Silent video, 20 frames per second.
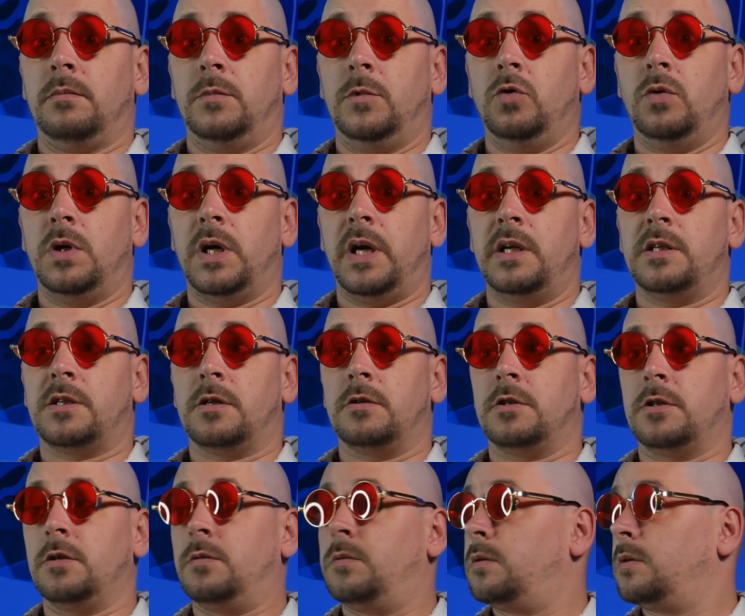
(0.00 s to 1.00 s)
You guys are
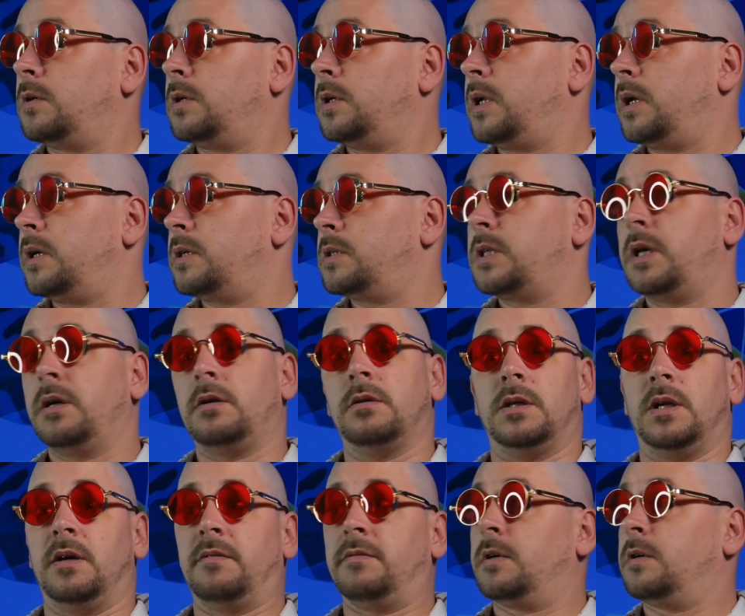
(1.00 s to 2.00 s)
so organized, I could
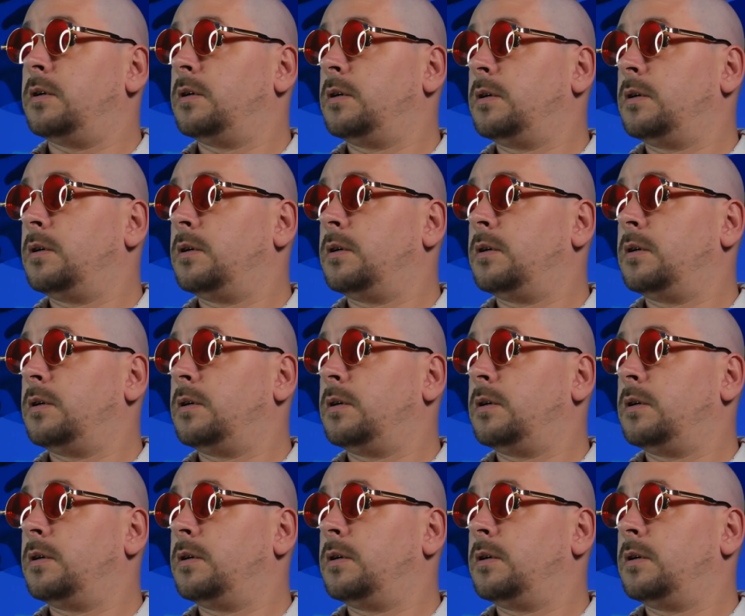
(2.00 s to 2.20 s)
never.